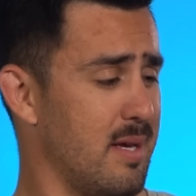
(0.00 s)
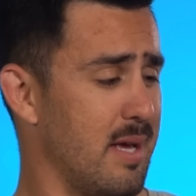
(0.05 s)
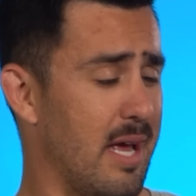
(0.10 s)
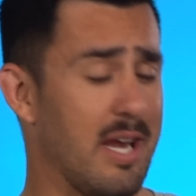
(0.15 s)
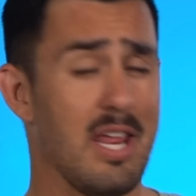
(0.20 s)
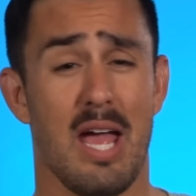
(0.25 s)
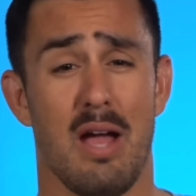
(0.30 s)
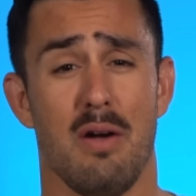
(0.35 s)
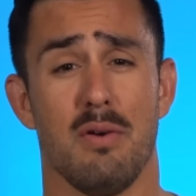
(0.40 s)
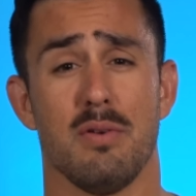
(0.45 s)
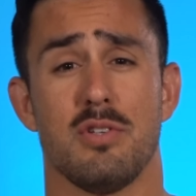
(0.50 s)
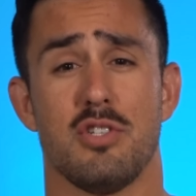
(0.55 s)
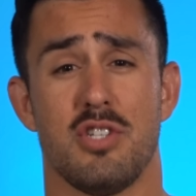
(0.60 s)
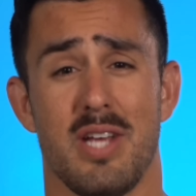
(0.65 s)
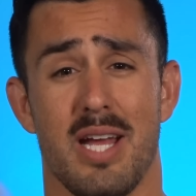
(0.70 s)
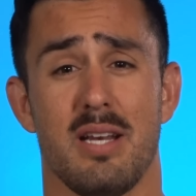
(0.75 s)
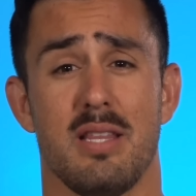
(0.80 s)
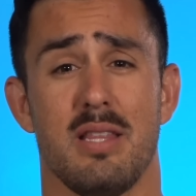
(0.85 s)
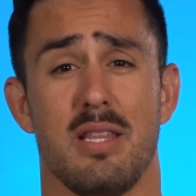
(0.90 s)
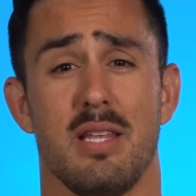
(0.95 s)
Anyhow,
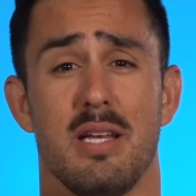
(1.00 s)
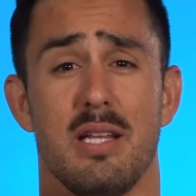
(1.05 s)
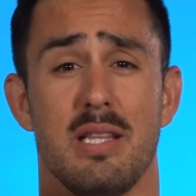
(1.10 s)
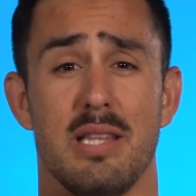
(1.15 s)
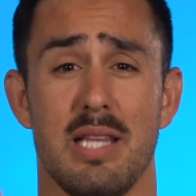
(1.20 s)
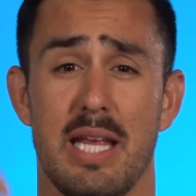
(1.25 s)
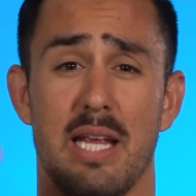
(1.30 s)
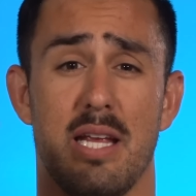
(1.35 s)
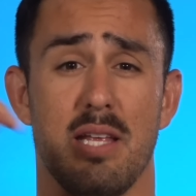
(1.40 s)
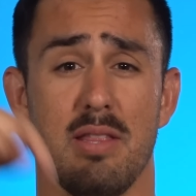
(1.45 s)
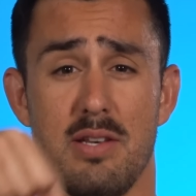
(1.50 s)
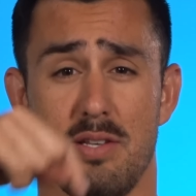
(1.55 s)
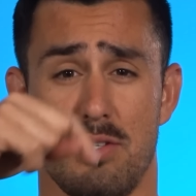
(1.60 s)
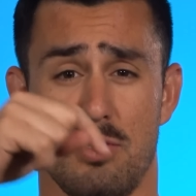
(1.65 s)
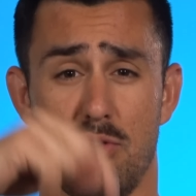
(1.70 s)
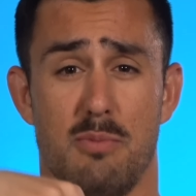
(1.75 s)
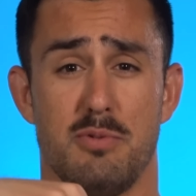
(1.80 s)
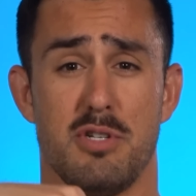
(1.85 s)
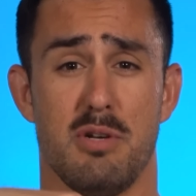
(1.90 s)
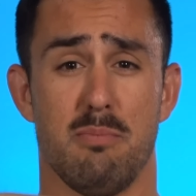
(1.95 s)
check the link in the
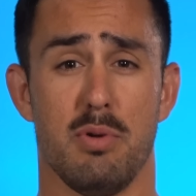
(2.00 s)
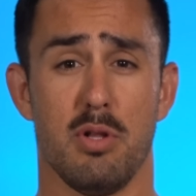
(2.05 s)
description